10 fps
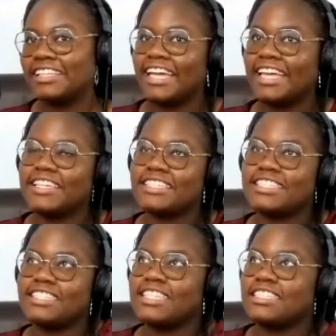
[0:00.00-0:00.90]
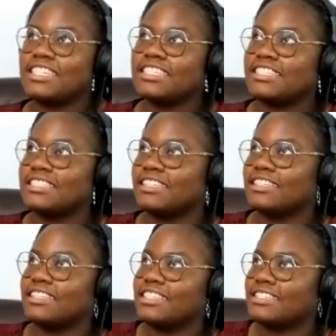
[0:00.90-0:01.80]
Because this is
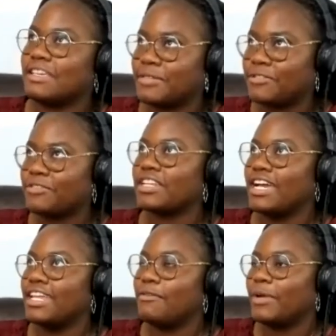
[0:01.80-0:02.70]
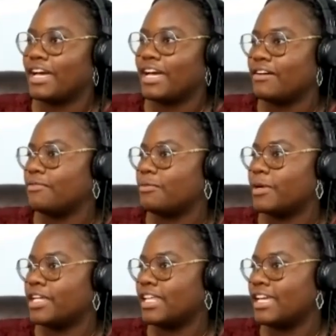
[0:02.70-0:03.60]
Episode 9, and we have
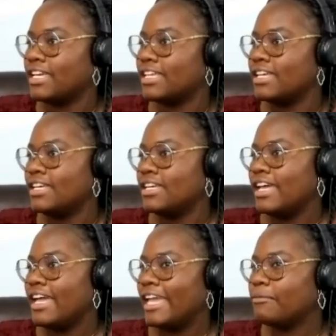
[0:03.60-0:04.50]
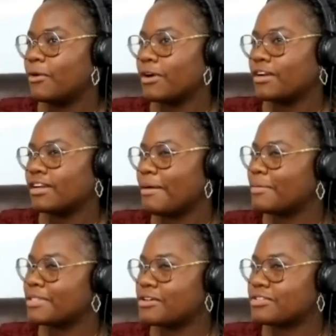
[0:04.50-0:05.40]
8 more
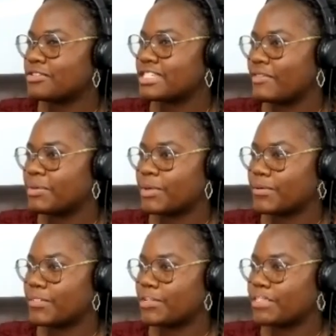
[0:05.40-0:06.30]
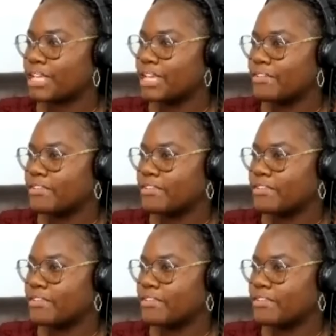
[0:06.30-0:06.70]
episodes or 7 more episodes left.